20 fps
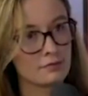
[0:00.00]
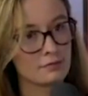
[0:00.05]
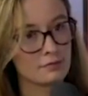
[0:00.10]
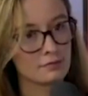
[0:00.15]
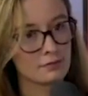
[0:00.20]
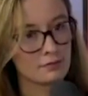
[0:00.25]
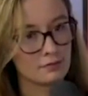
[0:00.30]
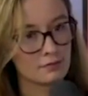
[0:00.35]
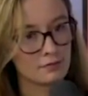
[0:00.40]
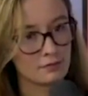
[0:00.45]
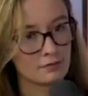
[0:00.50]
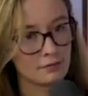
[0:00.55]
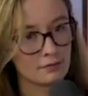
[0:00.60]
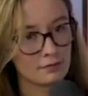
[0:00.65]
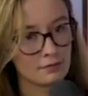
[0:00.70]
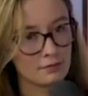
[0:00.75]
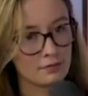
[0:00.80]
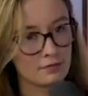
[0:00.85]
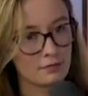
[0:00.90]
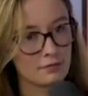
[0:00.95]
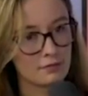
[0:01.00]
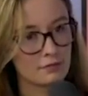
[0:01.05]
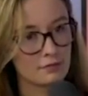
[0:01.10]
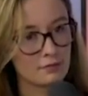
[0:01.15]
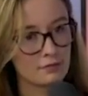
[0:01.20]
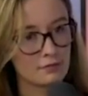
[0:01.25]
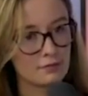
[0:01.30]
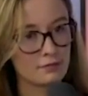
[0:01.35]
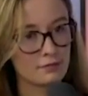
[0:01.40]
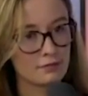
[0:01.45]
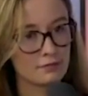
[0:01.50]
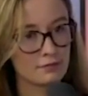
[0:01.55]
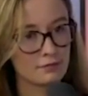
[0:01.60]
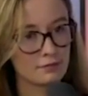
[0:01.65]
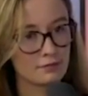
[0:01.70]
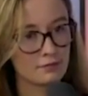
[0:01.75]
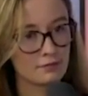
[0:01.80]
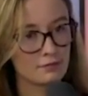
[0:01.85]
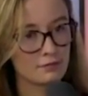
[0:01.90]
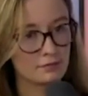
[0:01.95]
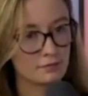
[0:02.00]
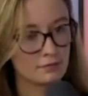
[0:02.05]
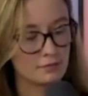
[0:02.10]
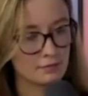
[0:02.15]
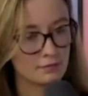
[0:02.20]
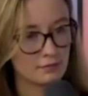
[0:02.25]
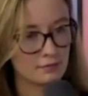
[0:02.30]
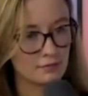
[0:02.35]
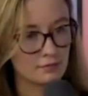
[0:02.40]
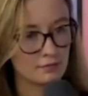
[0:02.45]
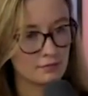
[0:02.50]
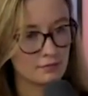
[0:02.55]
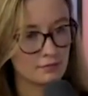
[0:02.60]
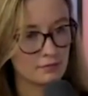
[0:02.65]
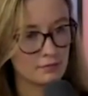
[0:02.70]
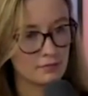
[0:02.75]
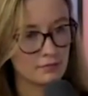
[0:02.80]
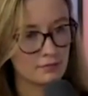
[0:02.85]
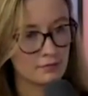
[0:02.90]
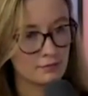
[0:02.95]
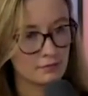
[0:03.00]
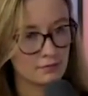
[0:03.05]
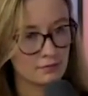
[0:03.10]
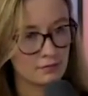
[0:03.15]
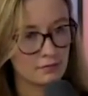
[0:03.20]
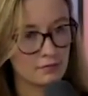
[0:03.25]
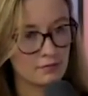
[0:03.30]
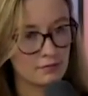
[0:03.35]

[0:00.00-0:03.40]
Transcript: (not speaking)